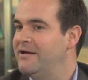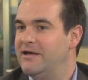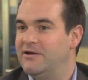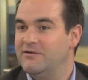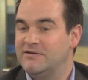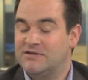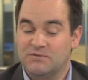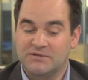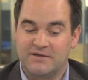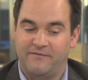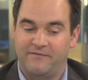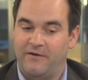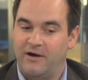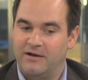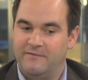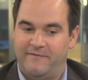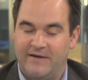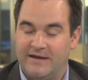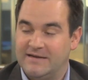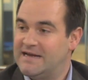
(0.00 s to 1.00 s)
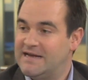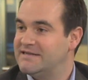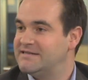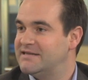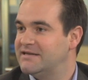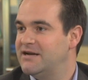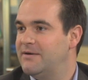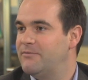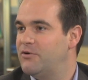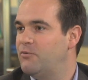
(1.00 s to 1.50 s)
This was a
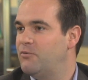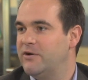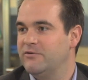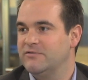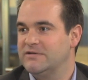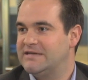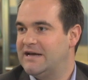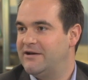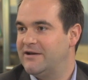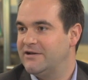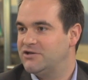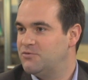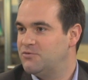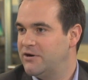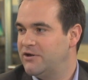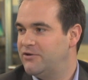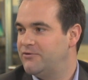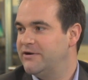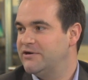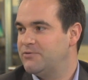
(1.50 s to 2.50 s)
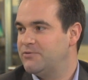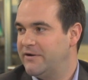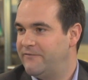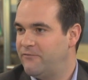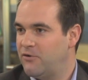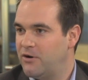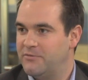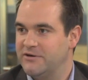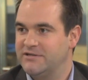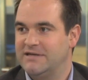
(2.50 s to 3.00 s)
fantastic number when it was down at 23,
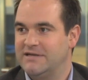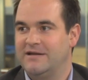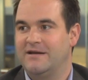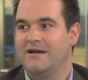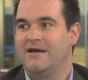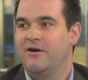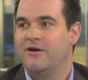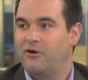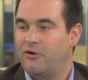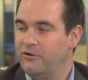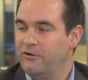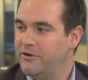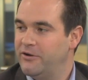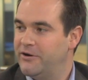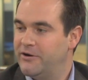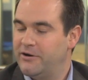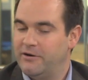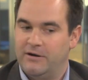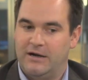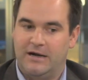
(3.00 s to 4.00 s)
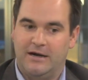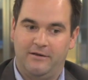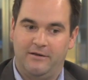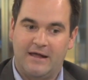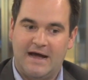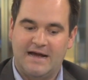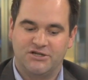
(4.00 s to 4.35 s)
24% earlier uh,